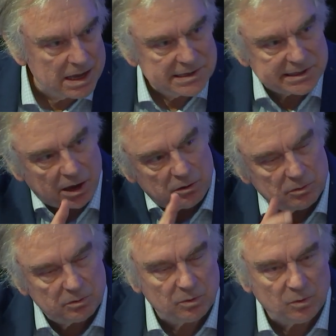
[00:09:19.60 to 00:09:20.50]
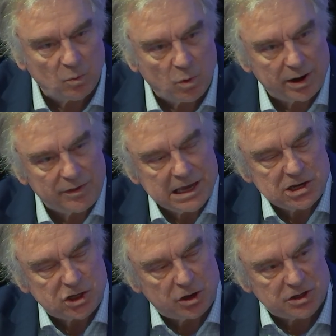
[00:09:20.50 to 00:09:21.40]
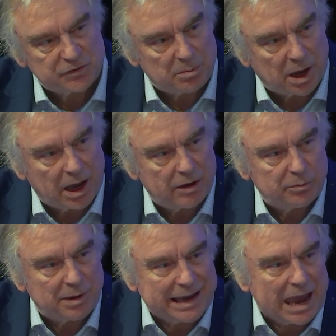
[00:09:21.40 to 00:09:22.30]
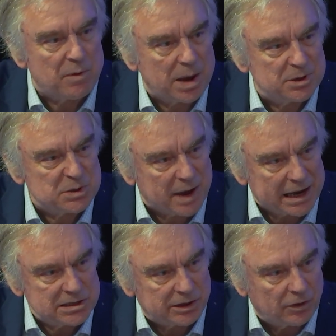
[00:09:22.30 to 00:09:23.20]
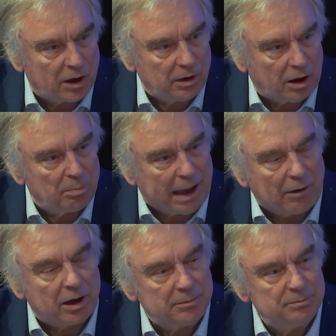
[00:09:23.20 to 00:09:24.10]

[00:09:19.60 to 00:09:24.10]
So what are the issues from a gateway perspective on power?